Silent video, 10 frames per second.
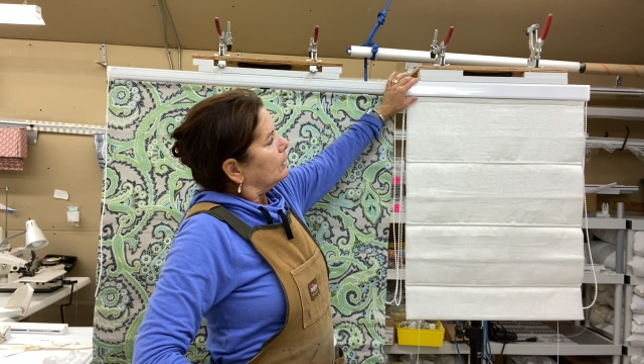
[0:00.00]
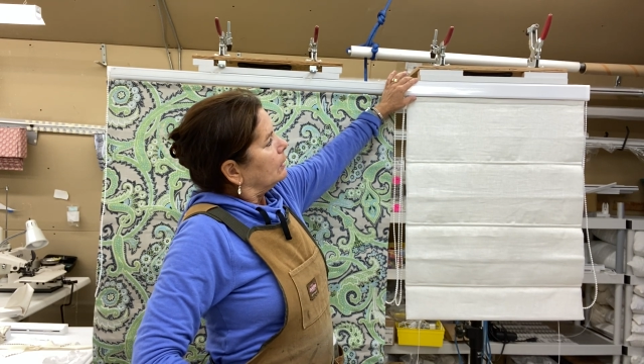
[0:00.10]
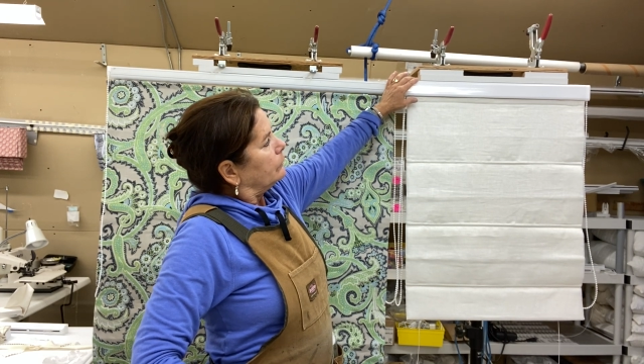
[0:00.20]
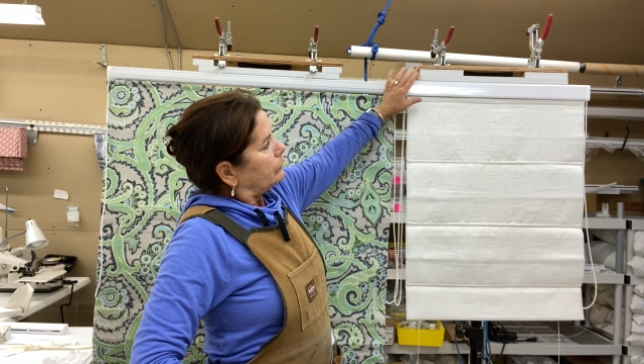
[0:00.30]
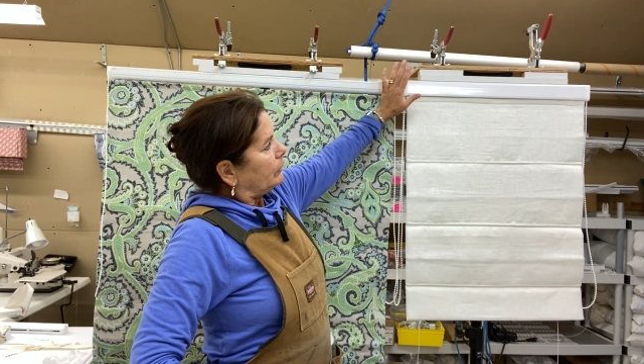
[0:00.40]

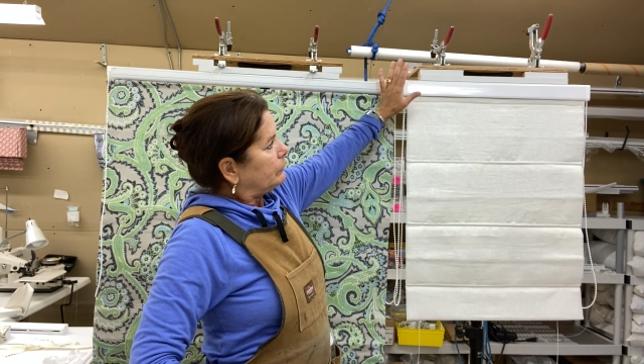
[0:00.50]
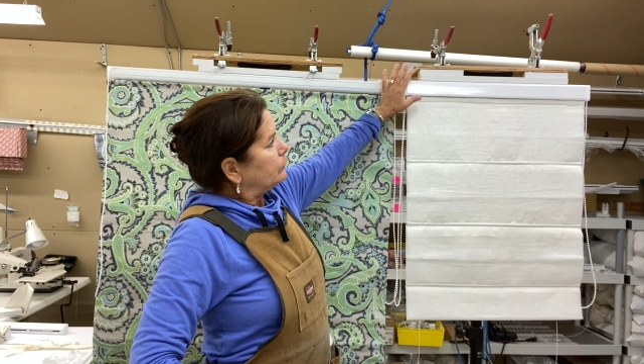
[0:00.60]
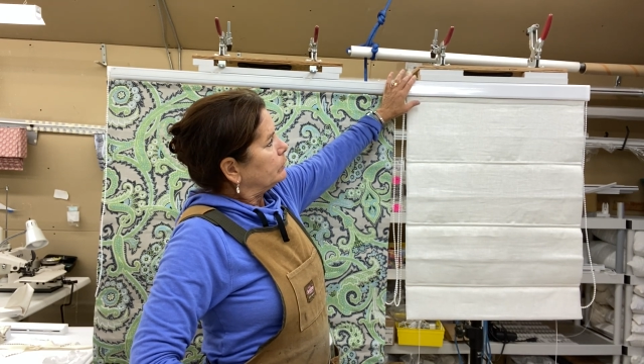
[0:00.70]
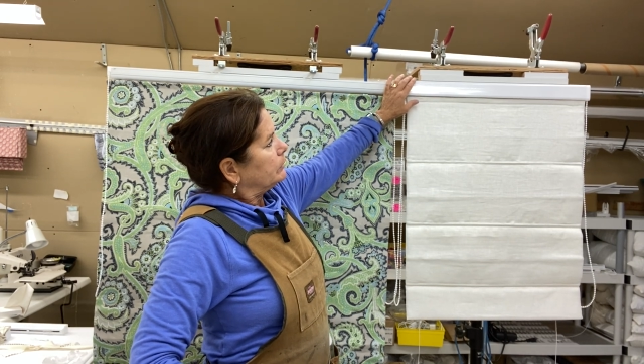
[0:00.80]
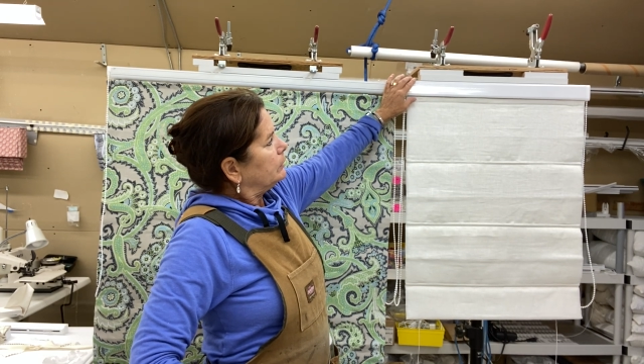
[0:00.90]
So that's a
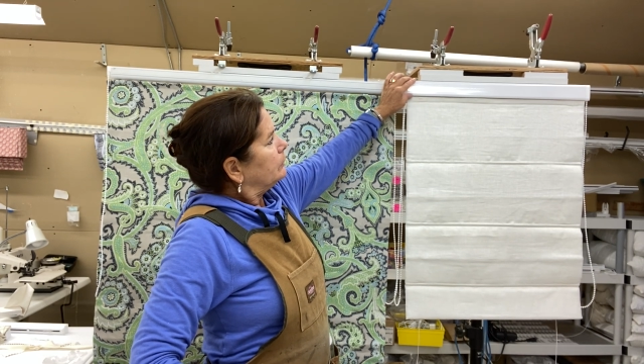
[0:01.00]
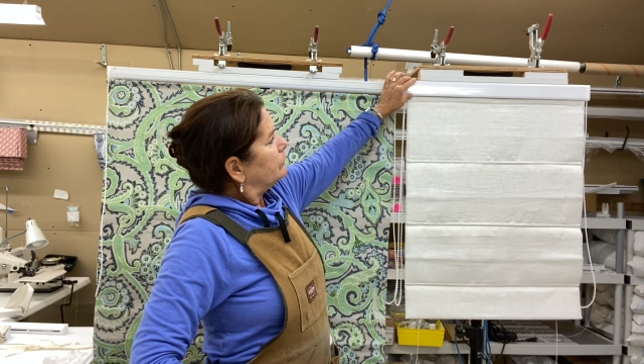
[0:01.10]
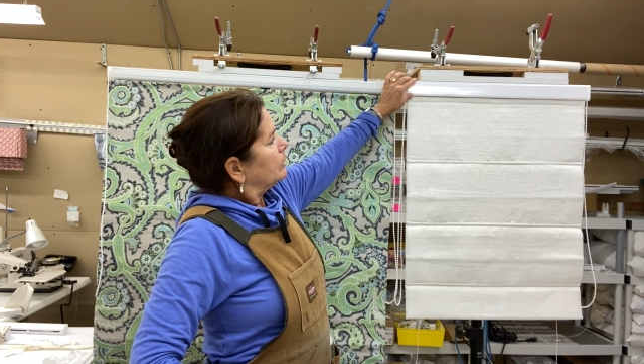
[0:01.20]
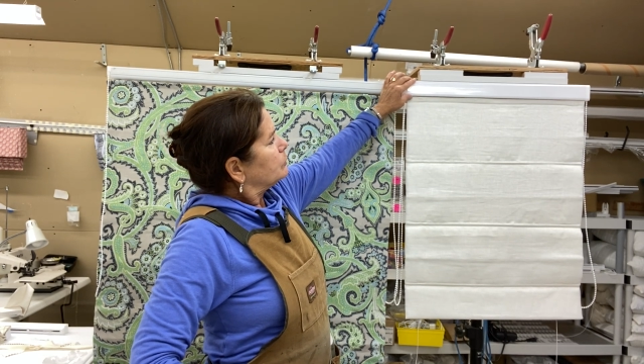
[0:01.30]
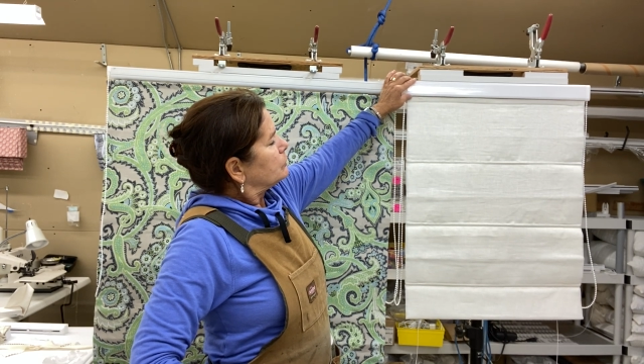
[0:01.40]
really nice
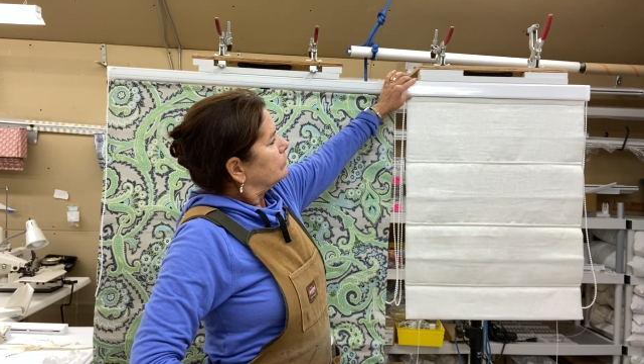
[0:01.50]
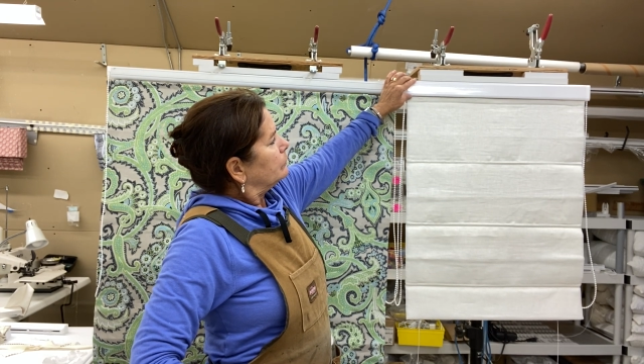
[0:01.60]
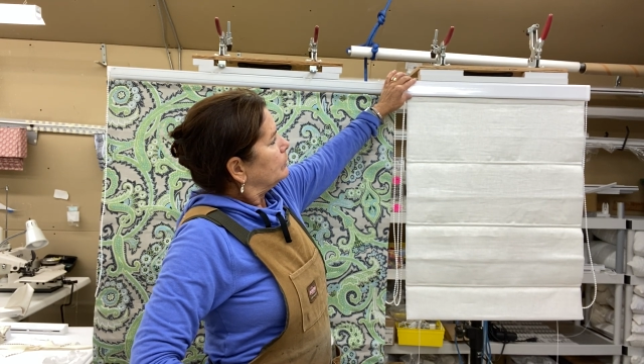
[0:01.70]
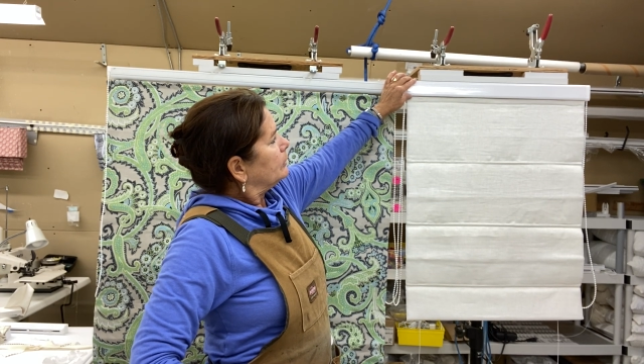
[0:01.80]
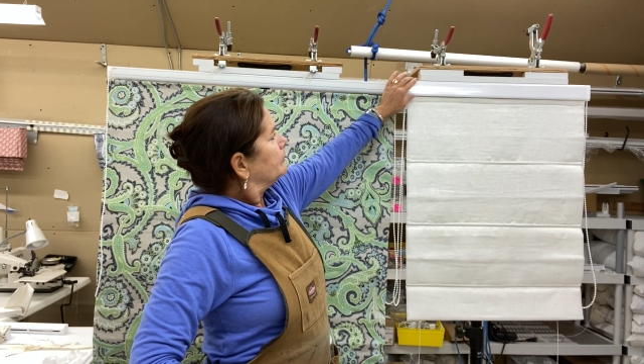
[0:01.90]
option as
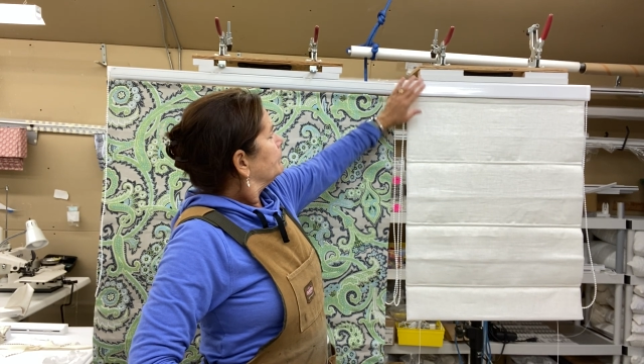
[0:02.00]
well.